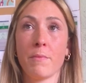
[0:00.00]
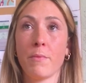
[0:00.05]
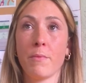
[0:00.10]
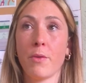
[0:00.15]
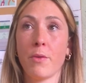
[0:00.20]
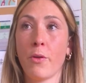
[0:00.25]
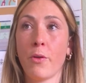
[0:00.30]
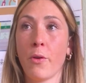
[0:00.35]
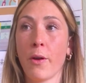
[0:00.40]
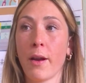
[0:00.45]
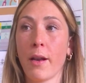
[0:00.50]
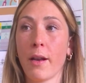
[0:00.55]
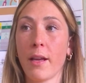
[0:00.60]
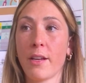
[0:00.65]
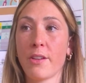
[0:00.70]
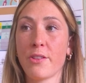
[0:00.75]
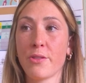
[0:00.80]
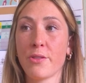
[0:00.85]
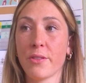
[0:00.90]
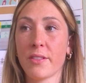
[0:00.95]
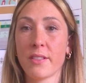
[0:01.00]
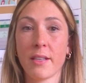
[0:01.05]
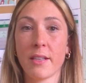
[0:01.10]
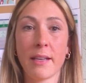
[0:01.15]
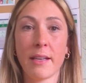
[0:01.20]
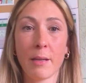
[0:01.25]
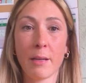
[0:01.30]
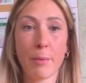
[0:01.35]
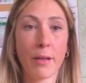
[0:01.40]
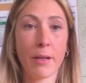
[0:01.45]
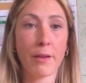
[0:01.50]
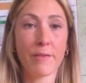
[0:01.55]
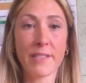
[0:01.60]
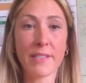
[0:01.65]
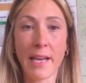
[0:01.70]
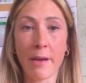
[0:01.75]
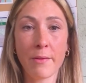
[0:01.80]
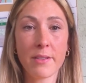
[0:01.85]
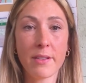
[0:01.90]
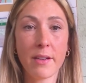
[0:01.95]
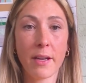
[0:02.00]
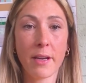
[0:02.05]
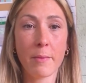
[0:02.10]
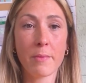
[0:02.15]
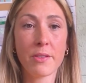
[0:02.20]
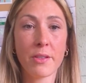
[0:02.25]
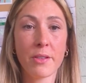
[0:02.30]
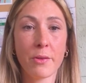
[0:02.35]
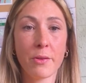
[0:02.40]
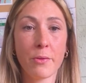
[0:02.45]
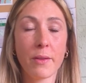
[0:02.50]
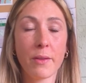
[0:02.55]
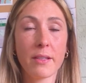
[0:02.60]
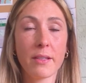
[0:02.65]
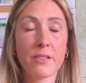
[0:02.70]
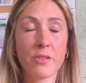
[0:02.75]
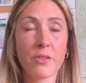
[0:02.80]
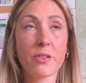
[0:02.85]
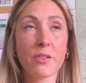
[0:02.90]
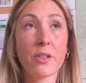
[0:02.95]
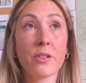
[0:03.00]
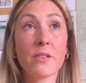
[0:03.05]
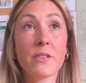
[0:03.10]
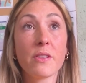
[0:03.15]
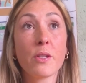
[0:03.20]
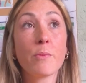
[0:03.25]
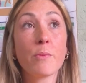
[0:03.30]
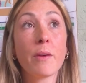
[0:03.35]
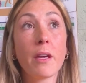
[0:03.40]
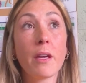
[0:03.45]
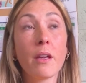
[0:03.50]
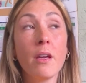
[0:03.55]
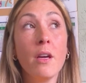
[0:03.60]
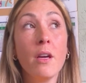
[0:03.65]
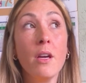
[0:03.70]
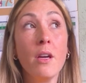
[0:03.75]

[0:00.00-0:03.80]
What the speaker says: or just a little bit of downtime. It's just consuming.